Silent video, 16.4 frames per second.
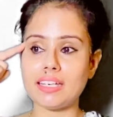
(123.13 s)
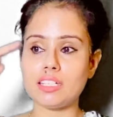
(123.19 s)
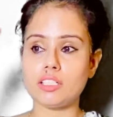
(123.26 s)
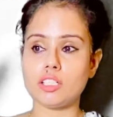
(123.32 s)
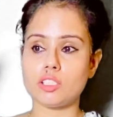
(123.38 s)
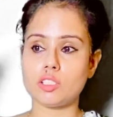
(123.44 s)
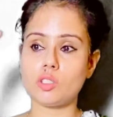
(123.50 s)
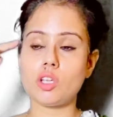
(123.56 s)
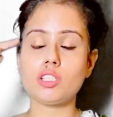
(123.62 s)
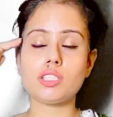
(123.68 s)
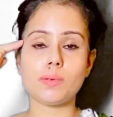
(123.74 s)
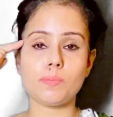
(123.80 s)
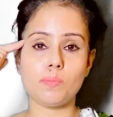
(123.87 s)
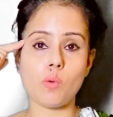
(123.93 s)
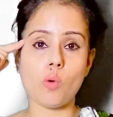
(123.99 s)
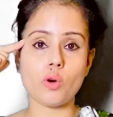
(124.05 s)
does not
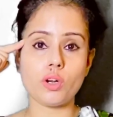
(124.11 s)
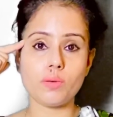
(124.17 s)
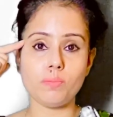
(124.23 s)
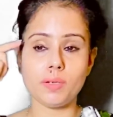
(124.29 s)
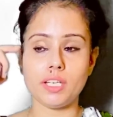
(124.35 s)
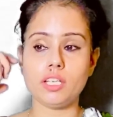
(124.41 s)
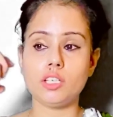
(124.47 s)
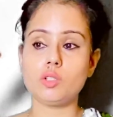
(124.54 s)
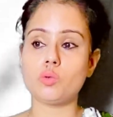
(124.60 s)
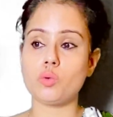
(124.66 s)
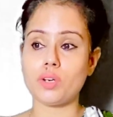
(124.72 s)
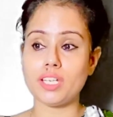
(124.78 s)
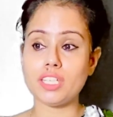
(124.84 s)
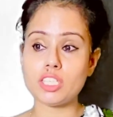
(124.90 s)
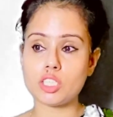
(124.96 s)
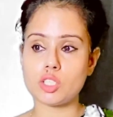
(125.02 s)
support me to
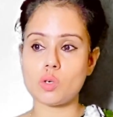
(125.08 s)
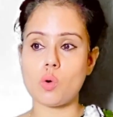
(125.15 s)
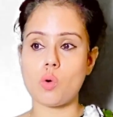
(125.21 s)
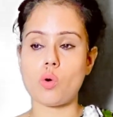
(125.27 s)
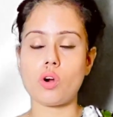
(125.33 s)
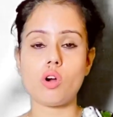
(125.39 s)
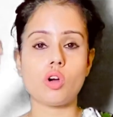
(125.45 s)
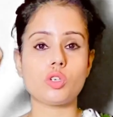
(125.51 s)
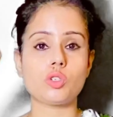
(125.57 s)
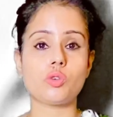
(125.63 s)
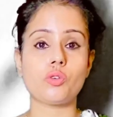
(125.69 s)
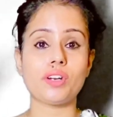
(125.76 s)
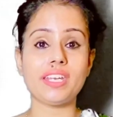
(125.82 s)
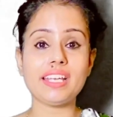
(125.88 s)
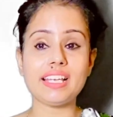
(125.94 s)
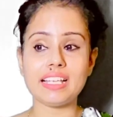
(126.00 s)
restore or to
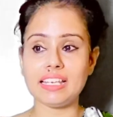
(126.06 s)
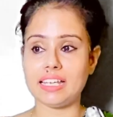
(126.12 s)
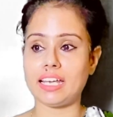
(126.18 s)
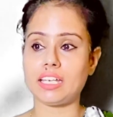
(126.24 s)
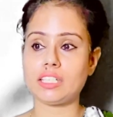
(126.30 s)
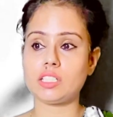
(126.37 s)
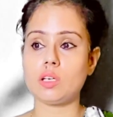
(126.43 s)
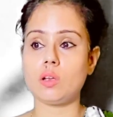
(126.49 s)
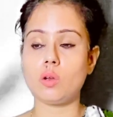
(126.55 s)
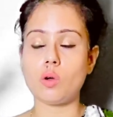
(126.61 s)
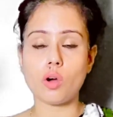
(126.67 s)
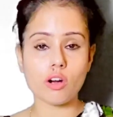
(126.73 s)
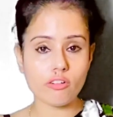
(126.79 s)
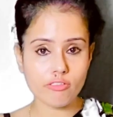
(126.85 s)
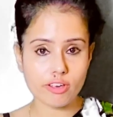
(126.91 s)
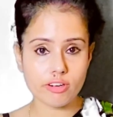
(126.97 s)
recollect a lot
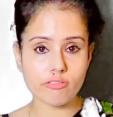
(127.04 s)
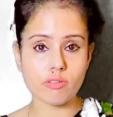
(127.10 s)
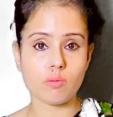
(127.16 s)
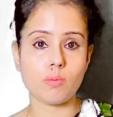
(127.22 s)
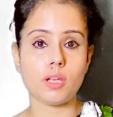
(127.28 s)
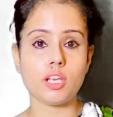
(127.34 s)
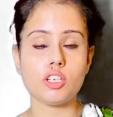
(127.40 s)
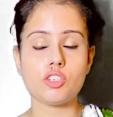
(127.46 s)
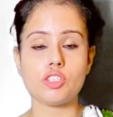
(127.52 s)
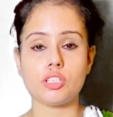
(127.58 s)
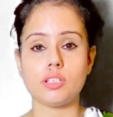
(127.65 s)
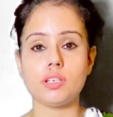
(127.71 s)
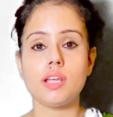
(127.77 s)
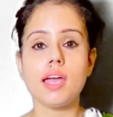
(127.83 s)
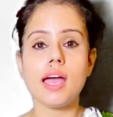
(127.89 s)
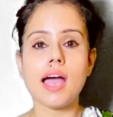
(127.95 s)
of
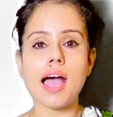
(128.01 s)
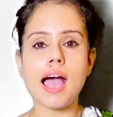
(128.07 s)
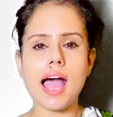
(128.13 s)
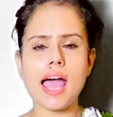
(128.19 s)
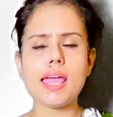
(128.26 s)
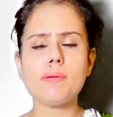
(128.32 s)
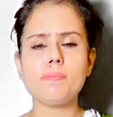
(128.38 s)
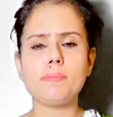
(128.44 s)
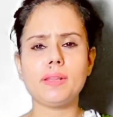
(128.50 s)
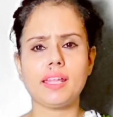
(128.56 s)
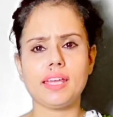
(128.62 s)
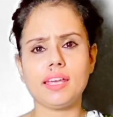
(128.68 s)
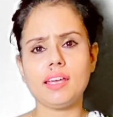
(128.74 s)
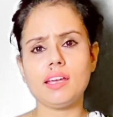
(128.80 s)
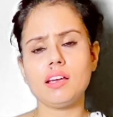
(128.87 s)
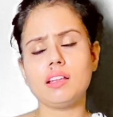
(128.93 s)
information. I
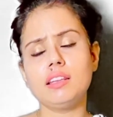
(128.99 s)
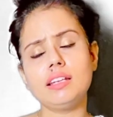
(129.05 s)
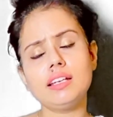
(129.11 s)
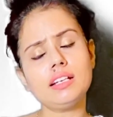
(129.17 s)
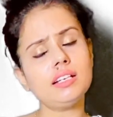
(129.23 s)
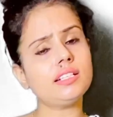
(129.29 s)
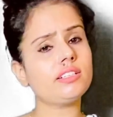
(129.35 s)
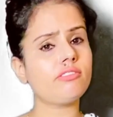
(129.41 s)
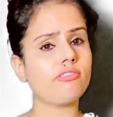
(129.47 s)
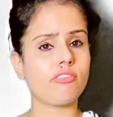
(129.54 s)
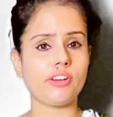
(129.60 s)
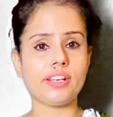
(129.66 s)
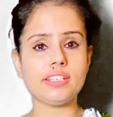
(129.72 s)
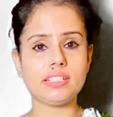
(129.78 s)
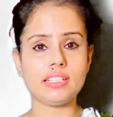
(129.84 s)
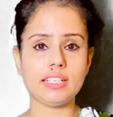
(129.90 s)
play a little
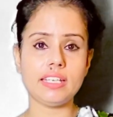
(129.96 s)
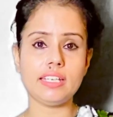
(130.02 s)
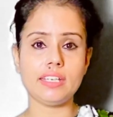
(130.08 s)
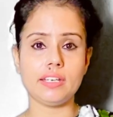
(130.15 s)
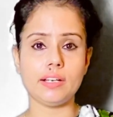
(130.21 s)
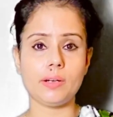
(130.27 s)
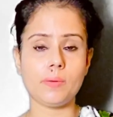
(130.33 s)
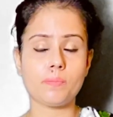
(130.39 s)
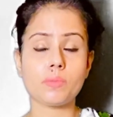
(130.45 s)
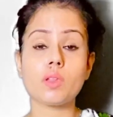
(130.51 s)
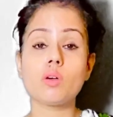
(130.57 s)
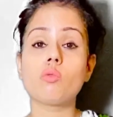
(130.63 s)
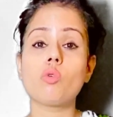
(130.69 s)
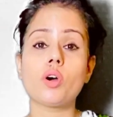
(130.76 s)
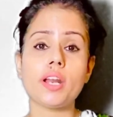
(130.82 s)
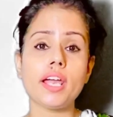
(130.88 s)
differently here.
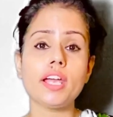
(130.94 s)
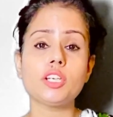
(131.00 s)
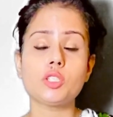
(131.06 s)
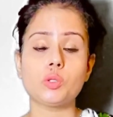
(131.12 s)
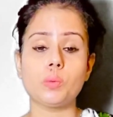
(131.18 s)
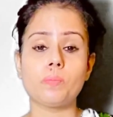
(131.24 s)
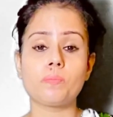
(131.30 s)
What I do,